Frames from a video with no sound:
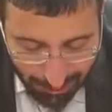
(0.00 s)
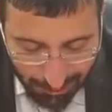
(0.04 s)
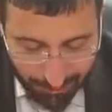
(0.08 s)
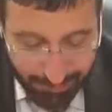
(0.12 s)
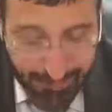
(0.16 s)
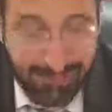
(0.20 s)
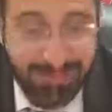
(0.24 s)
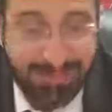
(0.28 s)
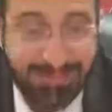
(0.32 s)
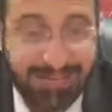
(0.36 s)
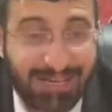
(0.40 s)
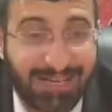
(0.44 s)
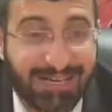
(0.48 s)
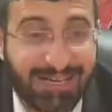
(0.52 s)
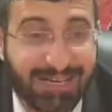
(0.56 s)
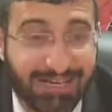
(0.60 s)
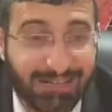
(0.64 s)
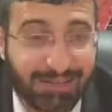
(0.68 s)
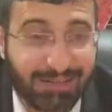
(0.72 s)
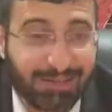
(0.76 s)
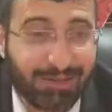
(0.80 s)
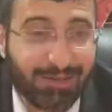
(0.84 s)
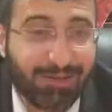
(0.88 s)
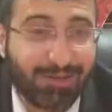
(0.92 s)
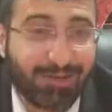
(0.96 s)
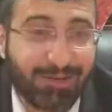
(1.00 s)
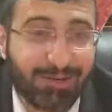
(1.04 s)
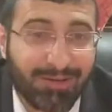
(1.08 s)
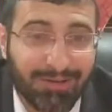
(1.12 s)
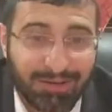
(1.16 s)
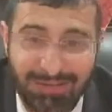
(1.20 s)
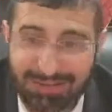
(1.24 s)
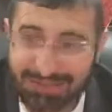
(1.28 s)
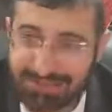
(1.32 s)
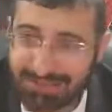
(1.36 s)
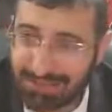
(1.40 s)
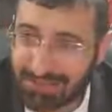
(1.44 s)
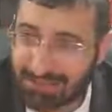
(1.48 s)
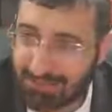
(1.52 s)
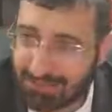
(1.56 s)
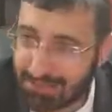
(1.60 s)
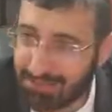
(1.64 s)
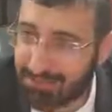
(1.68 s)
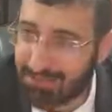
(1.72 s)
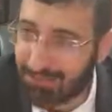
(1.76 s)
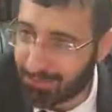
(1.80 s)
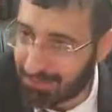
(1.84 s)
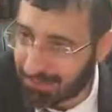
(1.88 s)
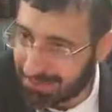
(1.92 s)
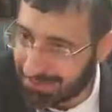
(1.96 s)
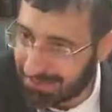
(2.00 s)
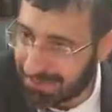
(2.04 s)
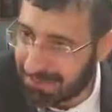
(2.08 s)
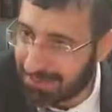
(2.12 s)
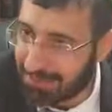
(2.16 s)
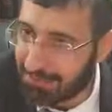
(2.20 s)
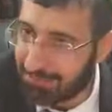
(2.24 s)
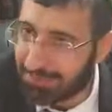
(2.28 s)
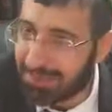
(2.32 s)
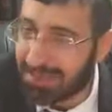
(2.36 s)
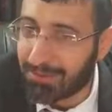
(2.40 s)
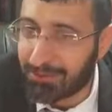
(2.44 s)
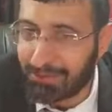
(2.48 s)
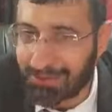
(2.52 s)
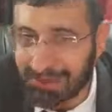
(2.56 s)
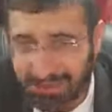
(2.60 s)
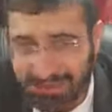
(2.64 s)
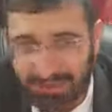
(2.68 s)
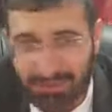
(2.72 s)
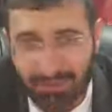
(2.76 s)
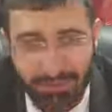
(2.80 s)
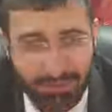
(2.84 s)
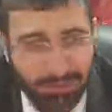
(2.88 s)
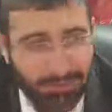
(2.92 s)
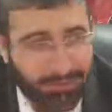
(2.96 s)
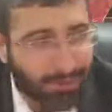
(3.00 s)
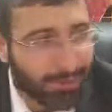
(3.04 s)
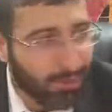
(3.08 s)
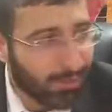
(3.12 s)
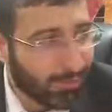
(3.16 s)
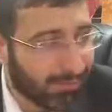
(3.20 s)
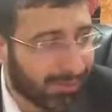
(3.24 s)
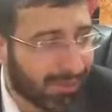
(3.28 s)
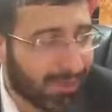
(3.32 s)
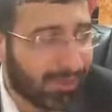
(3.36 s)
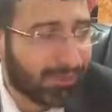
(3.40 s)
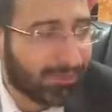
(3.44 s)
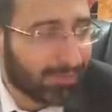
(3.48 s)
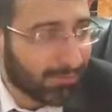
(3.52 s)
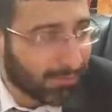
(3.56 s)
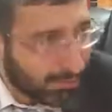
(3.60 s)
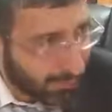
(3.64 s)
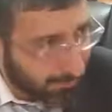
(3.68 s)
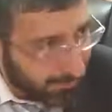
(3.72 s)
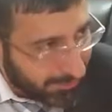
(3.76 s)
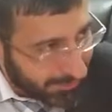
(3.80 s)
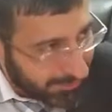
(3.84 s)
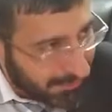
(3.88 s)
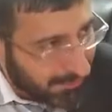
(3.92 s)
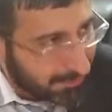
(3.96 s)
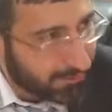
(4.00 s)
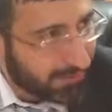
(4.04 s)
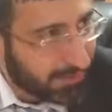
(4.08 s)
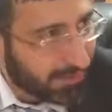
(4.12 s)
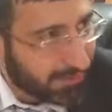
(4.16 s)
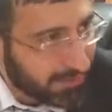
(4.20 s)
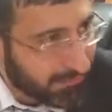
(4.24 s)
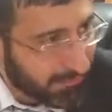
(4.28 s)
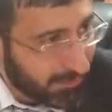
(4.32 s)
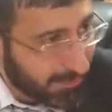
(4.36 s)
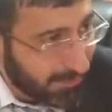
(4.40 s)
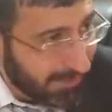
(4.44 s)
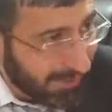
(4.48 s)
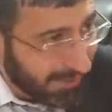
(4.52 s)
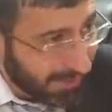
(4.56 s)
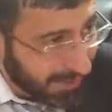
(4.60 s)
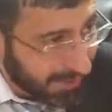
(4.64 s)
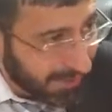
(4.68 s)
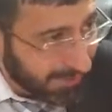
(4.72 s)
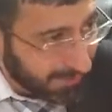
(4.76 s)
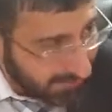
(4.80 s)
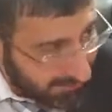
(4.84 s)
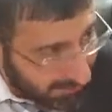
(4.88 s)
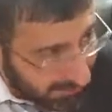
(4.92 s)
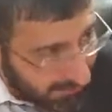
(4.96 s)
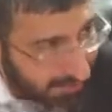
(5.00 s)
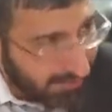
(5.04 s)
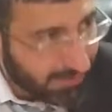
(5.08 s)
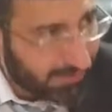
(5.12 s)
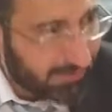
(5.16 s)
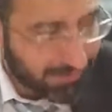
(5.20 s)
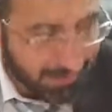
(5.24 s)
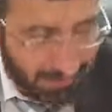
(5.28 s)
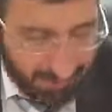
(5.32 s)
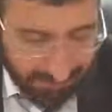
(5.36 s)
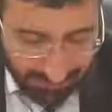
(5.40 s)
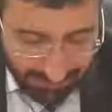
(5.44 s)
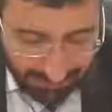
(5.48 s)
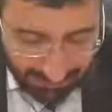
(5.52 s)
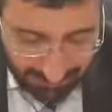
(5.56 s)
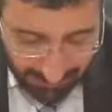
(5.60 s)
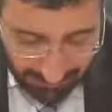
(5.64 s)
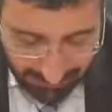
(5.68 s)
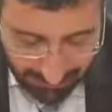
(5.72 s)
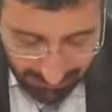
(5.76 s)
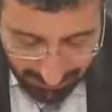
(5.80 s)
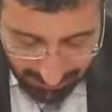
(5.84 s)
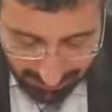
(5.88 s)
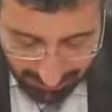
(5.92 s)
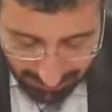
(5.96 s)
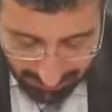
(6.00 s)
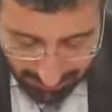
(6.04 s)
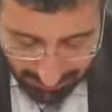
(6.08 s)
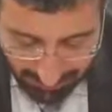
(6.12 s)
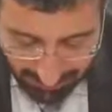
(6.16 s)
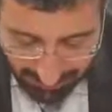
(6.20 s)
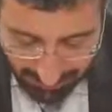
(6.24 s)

u'mishkach ad lo. He said to him, you want to get it back? Wait till tomorrow. Why? Tomorrow Birkat Kohanim will begin. Then you'll get your